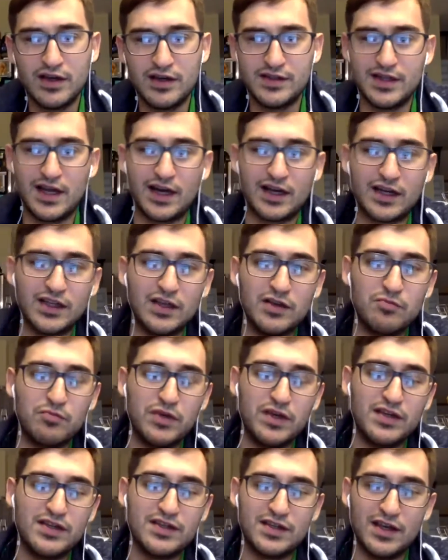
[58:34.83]
He's not going to
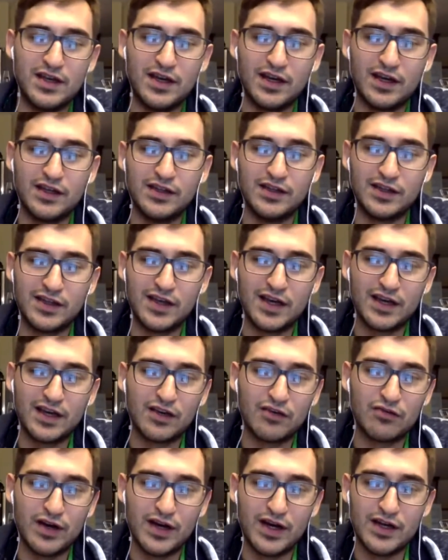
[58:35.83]
be sitting in the
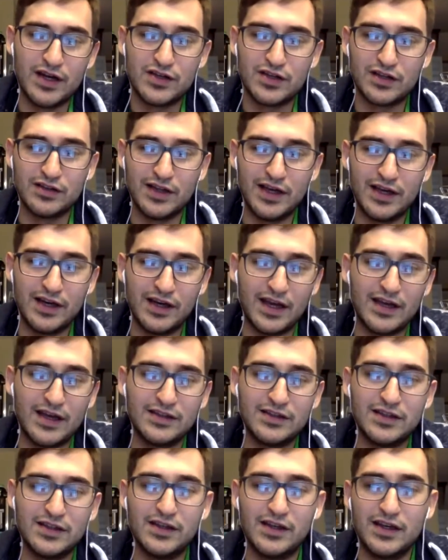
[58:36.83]
kicking range and letting
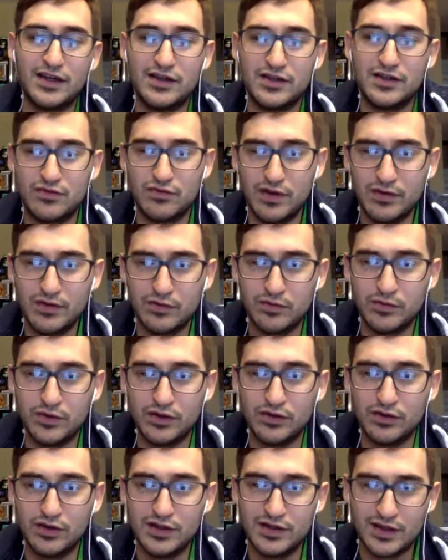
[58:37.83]
Anthony get his rhythm,
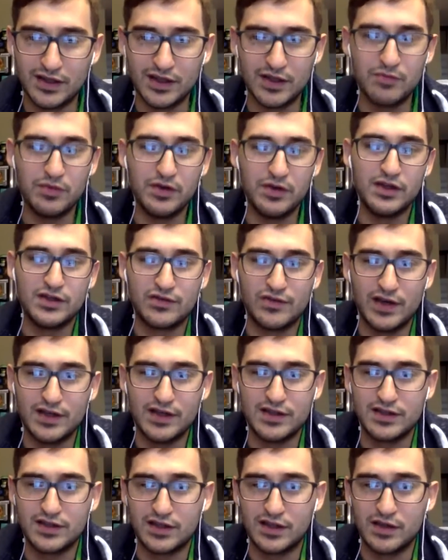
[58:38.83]
dude. He's going to be in his
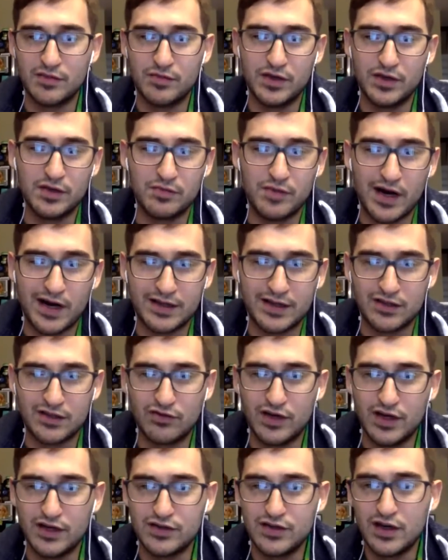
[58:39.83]
face. He's going to be in the boxing
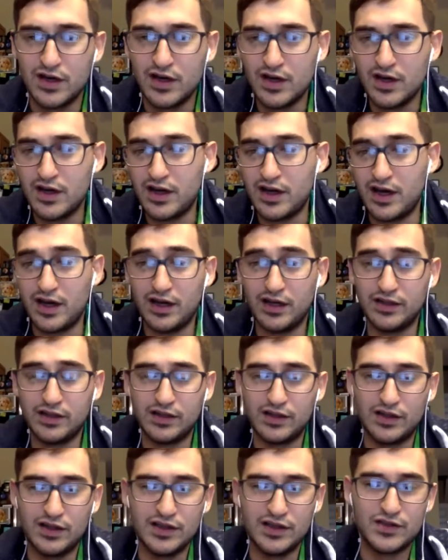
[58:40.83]
range. And
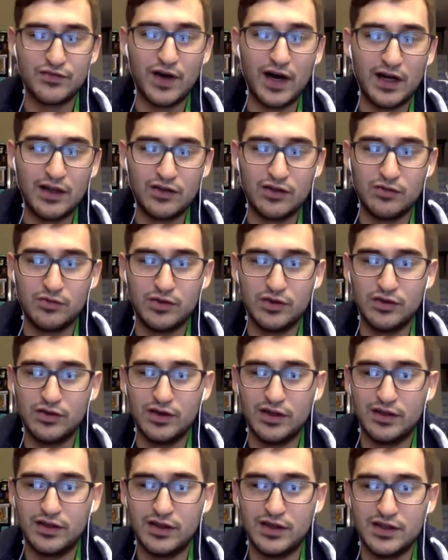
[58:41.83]
his volume, dude,
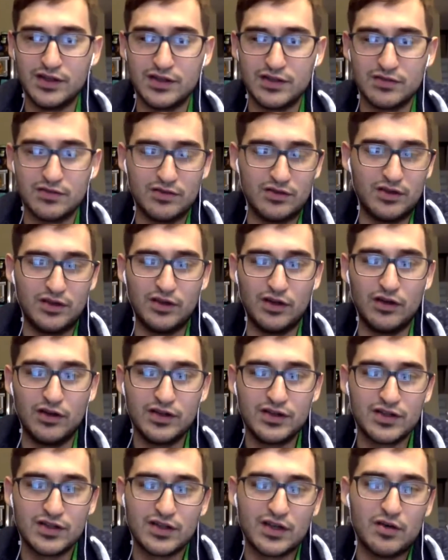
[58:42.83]
and he's
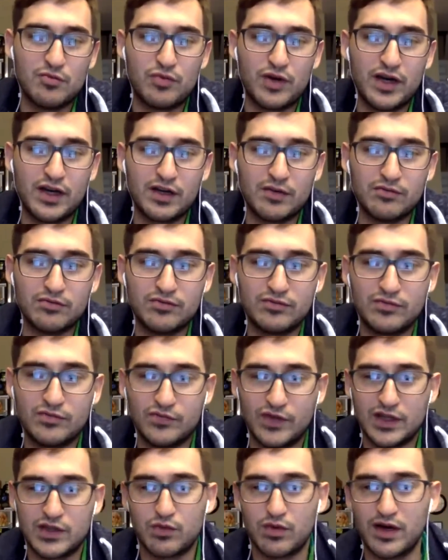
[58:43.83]
just going to break him.
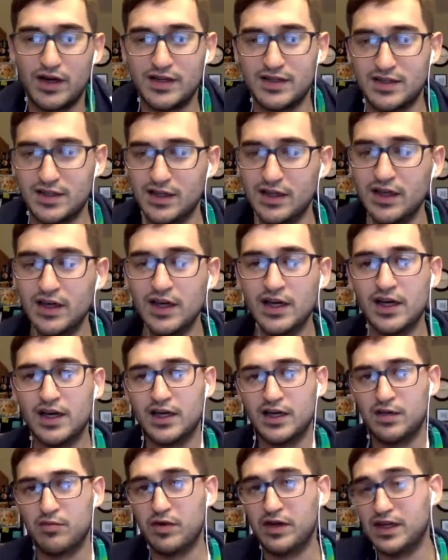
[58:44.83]
That's what I see.
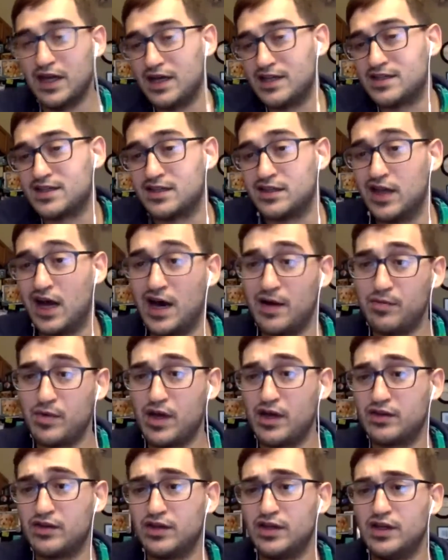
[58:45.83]
He might not stop
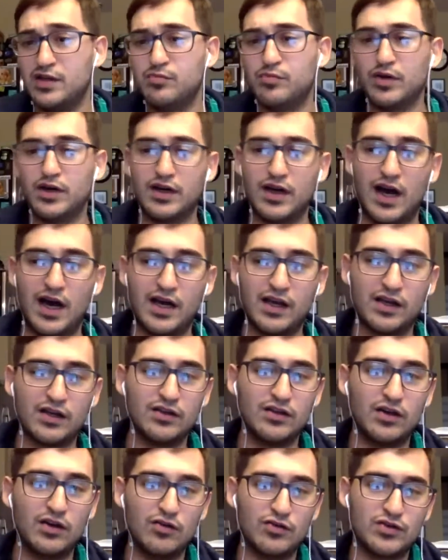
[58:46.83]
Anthony, but I
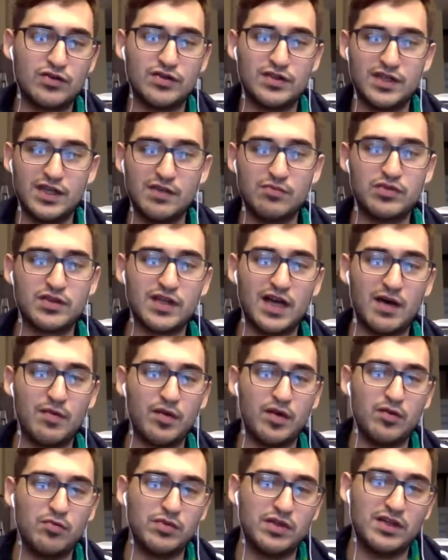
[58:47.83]
could also see him
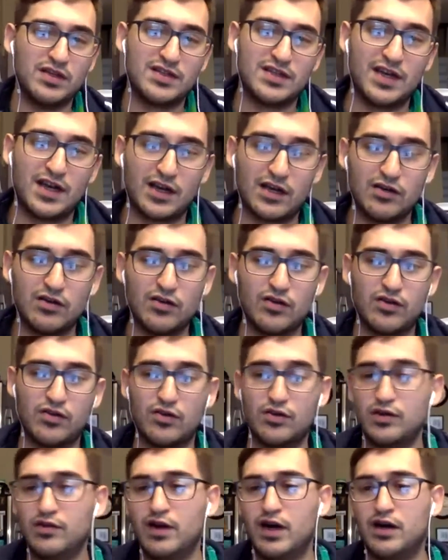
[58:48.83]
stopping him in the second or
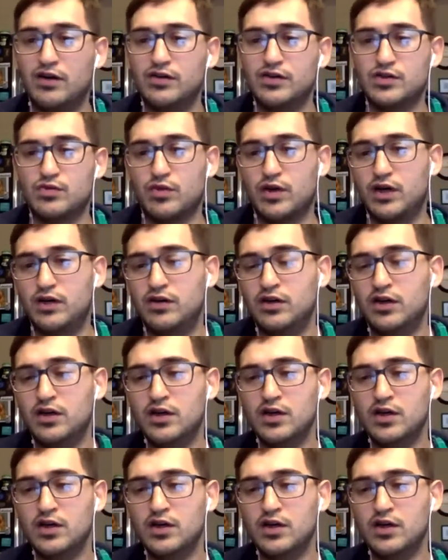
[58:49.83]
third round as well.